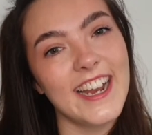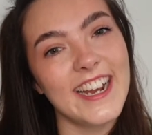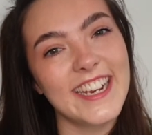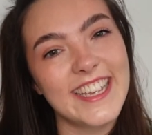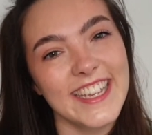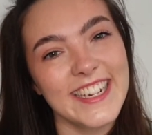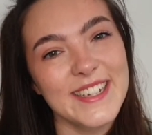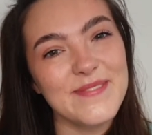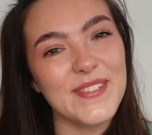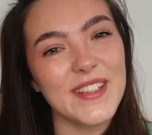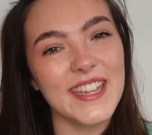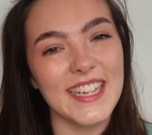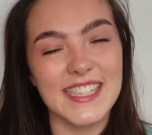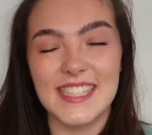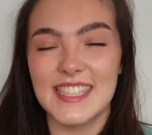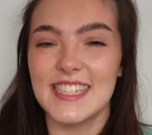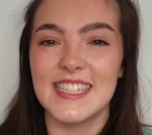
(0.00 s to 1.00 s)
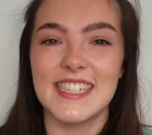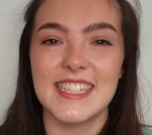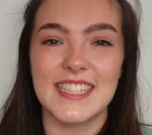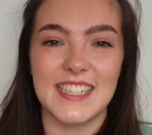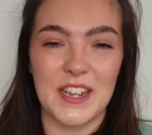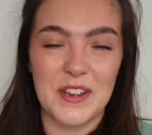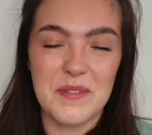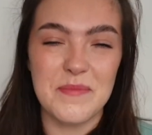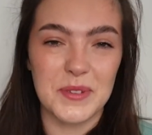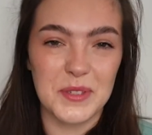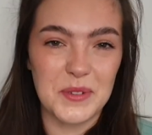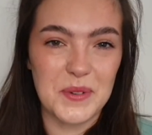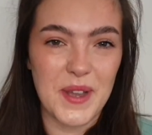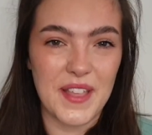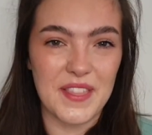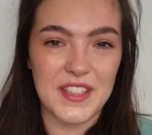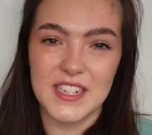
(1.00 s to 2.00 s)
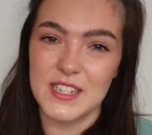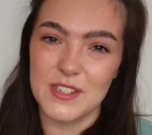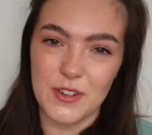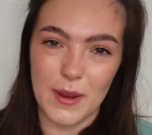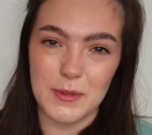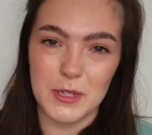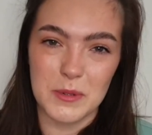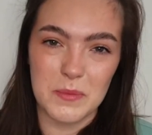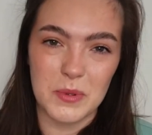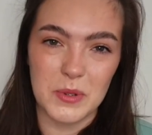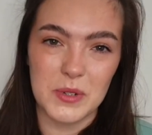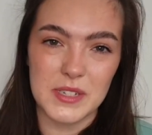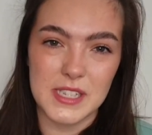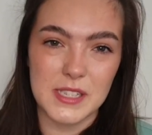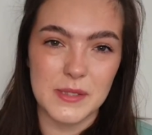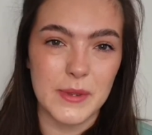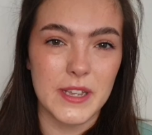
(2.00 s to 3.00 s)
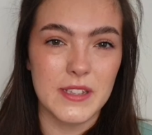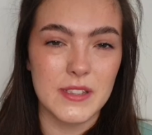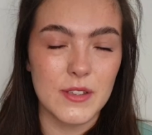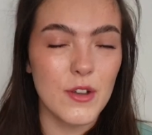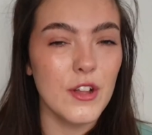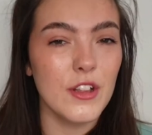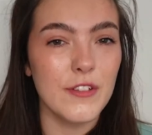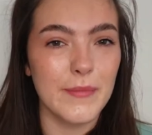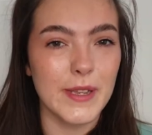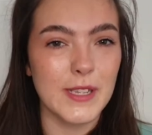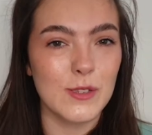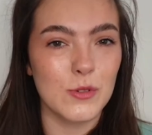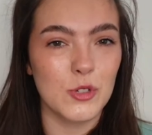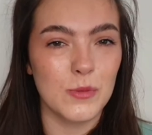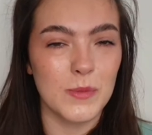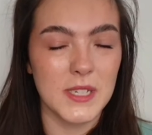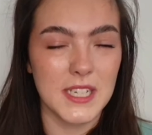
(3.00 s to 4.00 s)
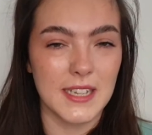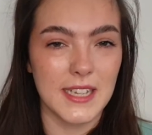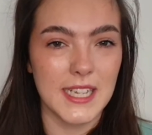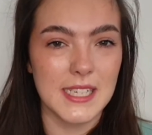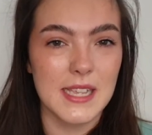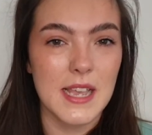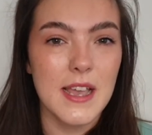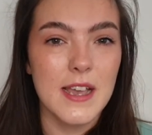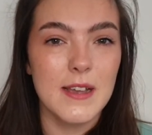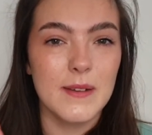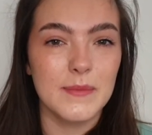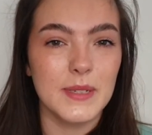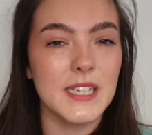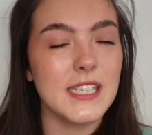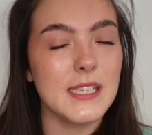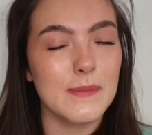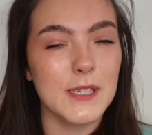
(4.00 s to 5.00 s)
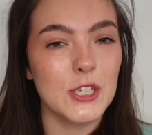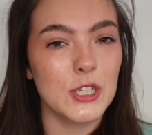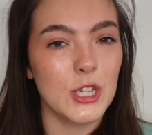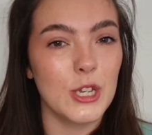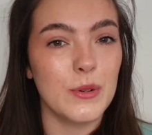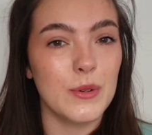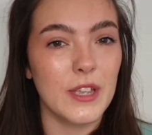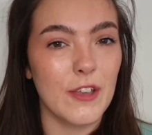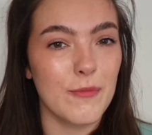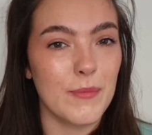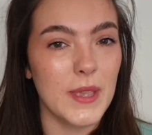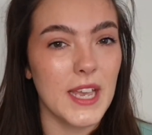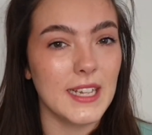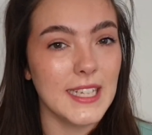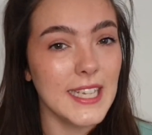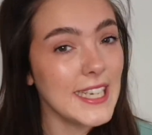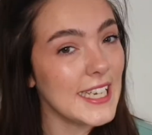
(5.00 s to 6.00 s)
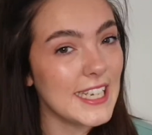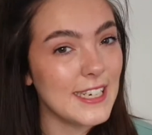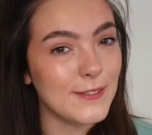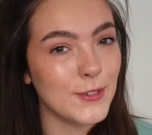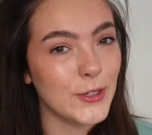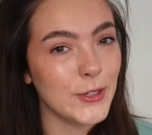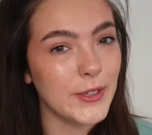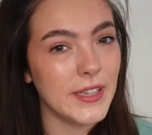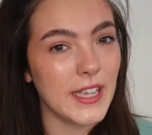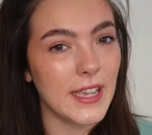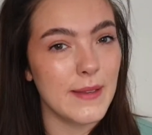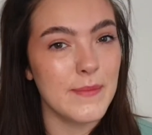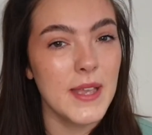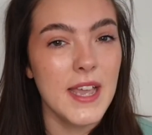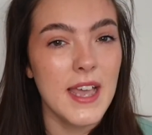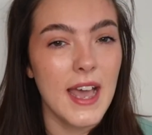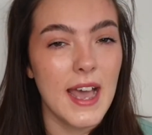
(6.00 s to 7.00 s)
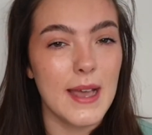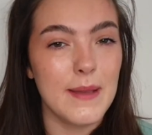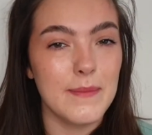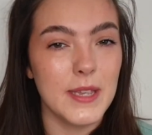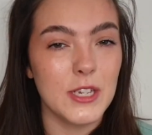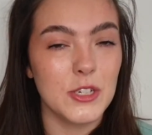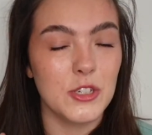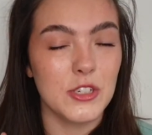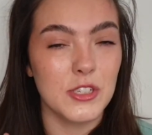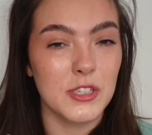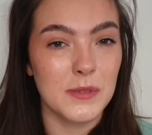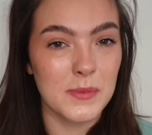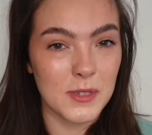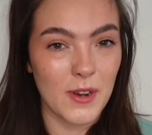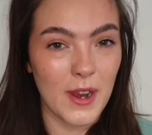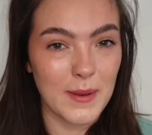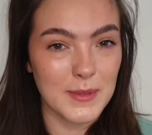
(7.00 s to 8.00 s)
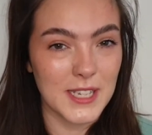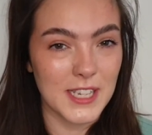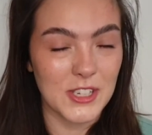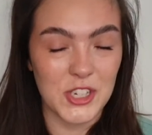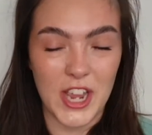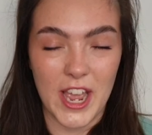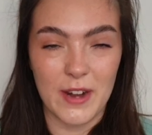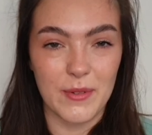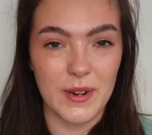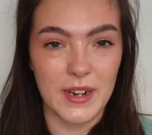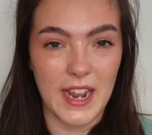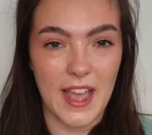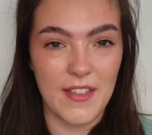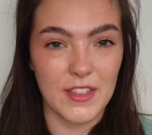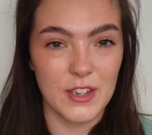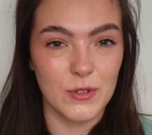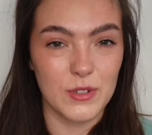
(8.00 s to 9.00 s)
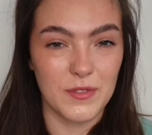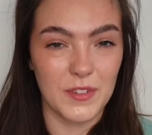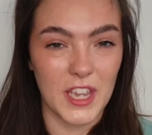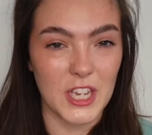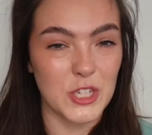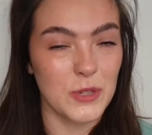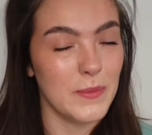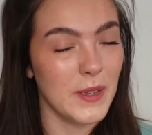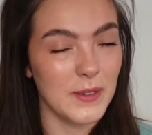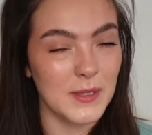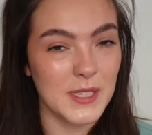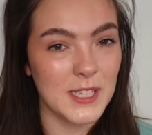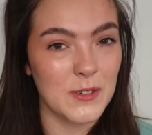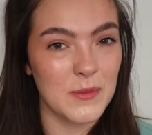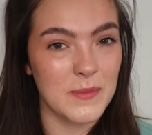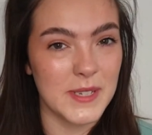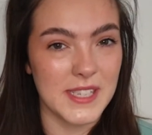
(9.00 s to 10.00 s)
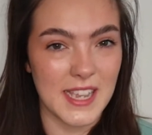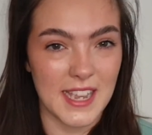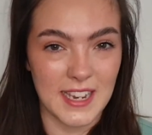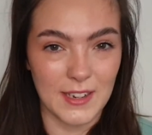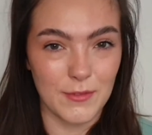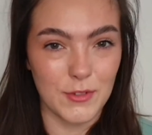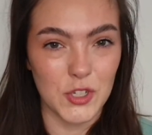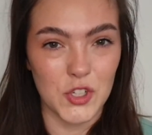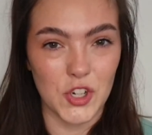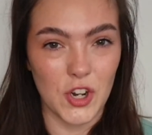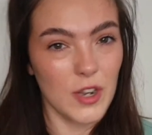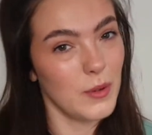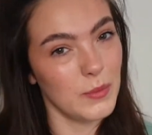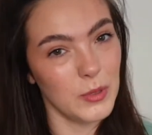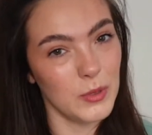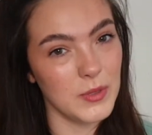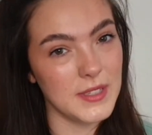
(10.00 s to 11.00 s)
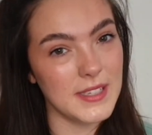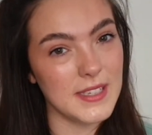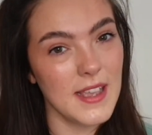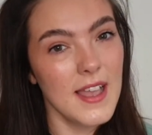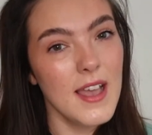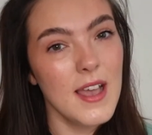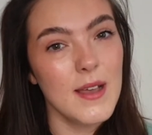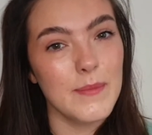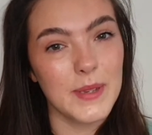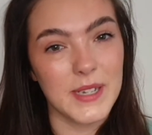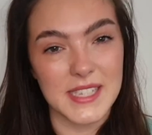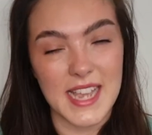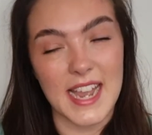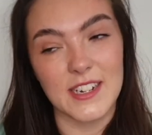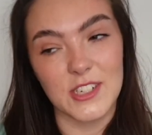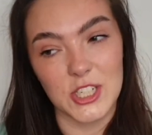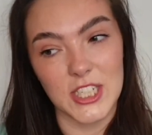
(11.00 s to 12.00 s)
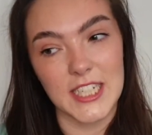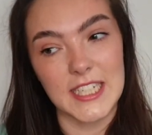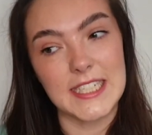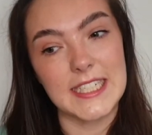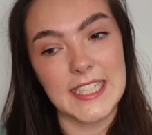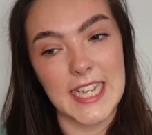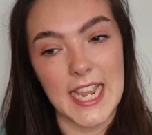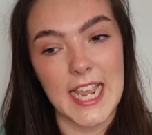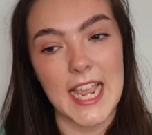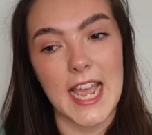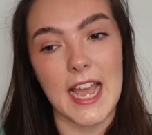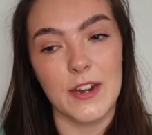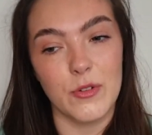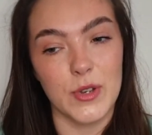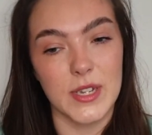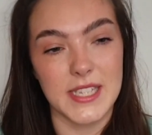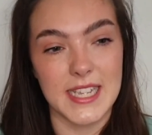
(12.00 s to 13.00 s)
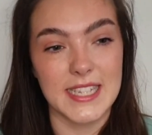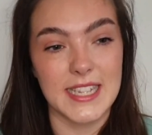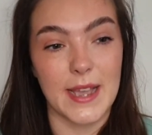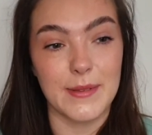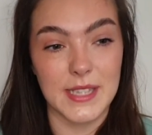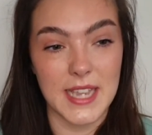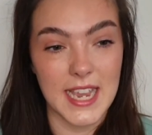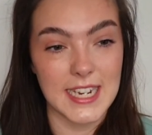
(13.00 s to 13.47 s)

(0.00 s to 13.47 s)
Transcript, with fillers: are going to be listed down below in the description box as well as all of my social media links. Please make sure you go and give me a like and a follow on them and make sure to subscribe to this channel and hit the notification bell so you don't miss any future uploads because actually today I know I said that I was